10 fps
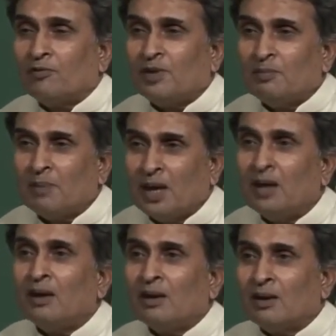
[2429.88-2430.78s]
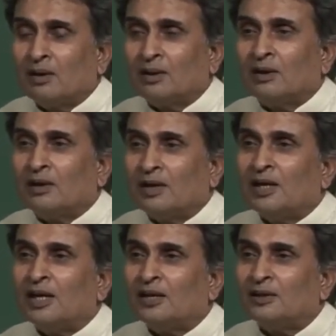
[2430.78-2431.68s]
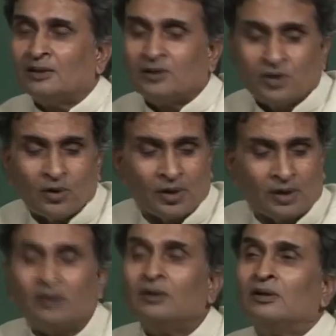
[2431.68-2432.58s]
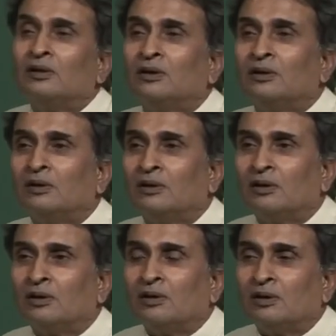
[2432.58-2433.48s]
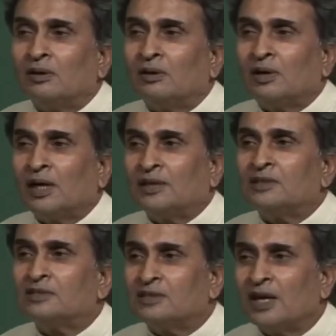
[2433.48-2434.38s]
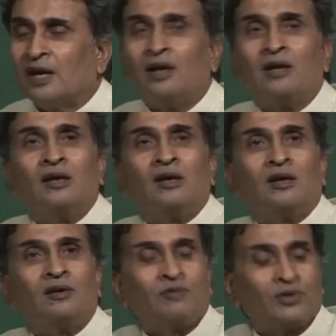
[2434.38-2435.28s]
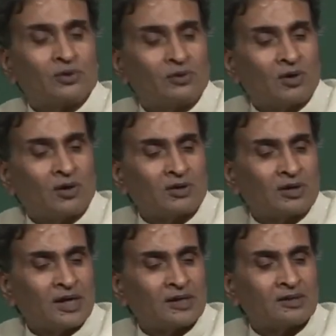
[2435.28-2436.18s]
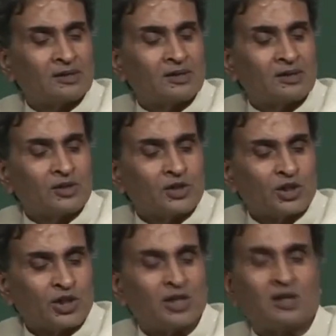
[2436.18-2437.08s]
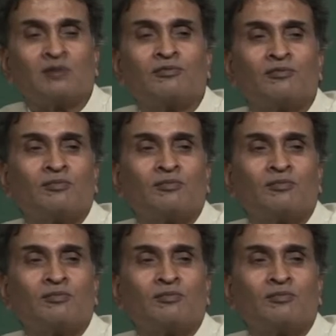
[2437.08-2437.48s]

we may in theory can say we should not get shear